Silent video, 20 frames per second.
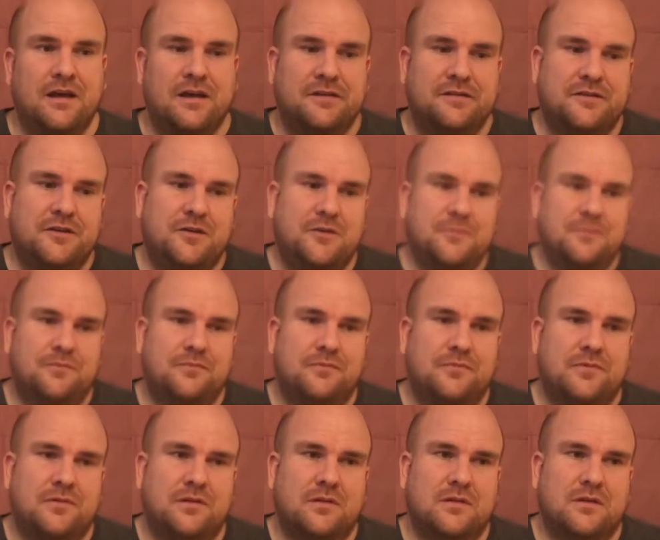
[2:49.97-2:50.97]
So
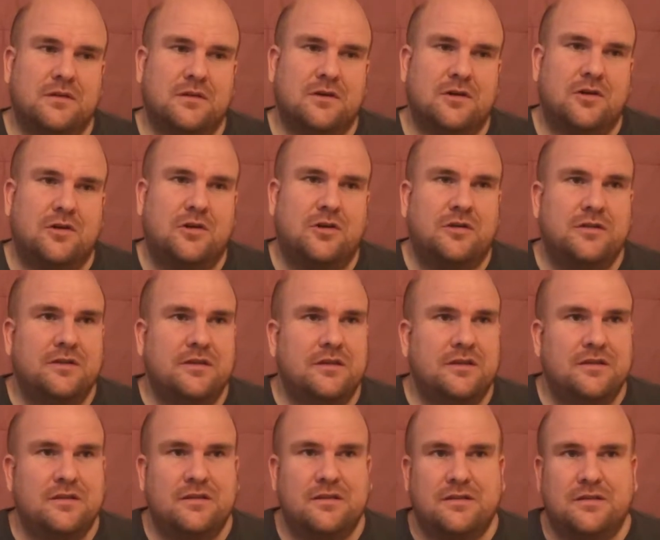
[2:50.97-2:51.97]

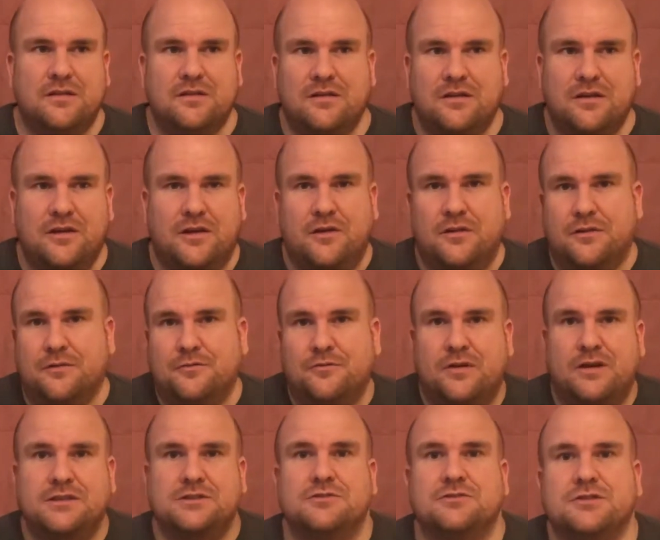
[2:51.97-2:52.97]
on the
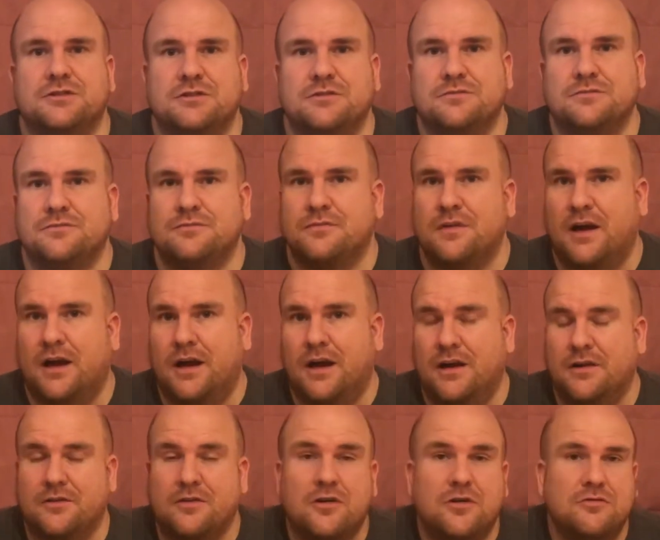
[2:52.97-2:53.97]
French
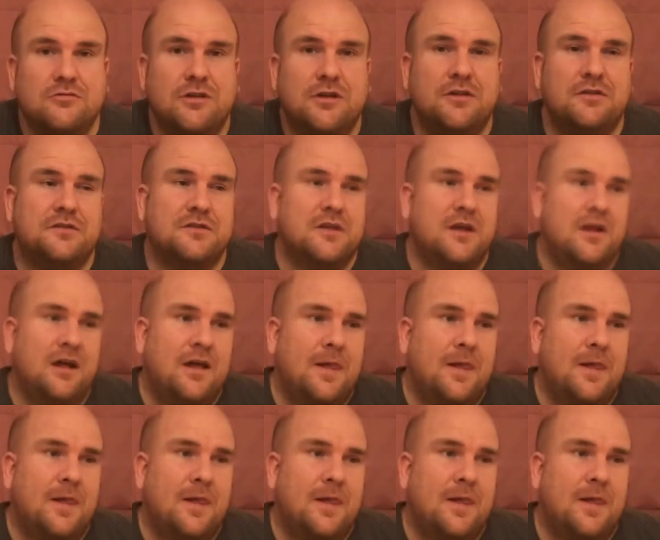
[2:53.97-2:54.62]
toll roads,